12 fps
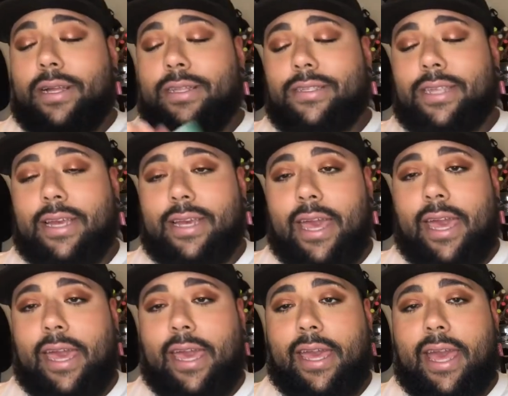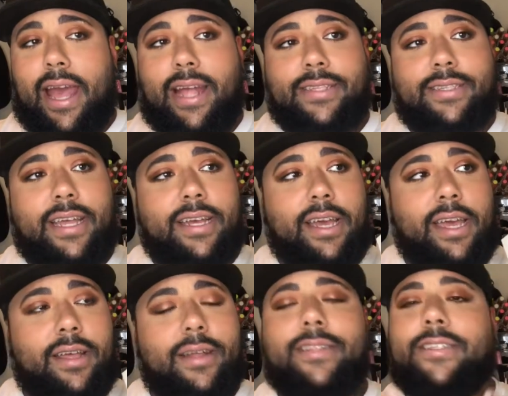It's like a, it has like,
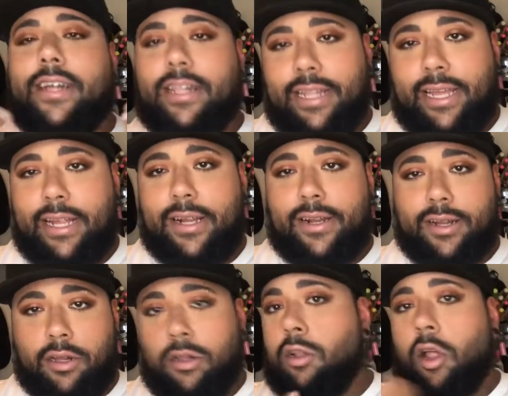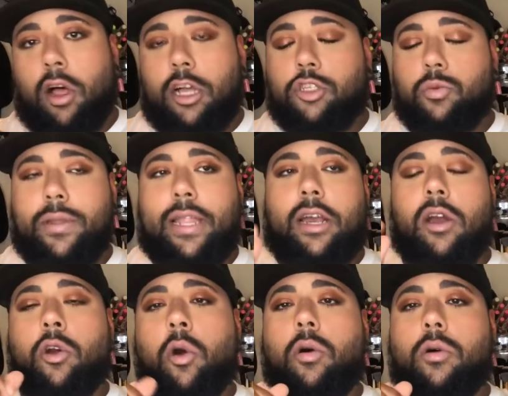it's clear gloss with like a
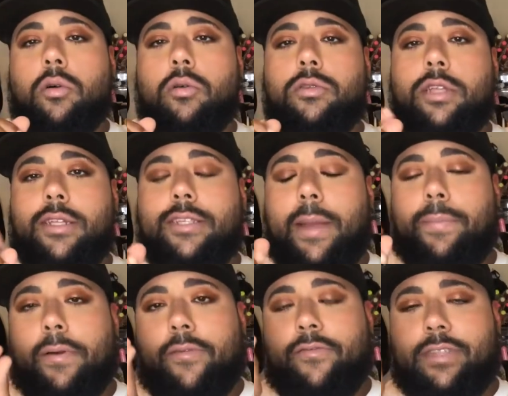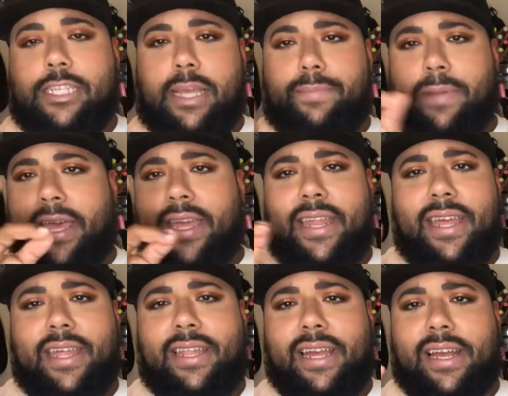gold type of chip in
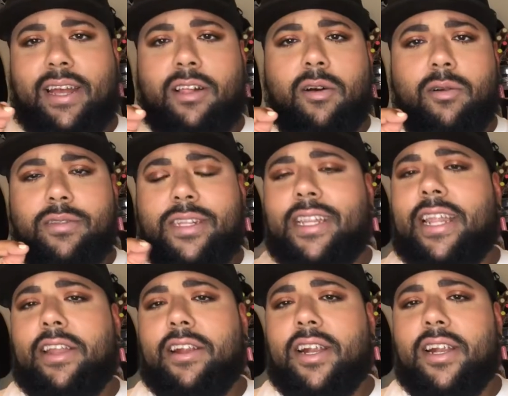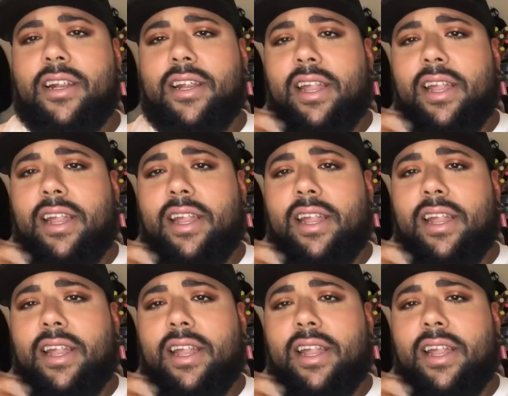it, like a gold glitter.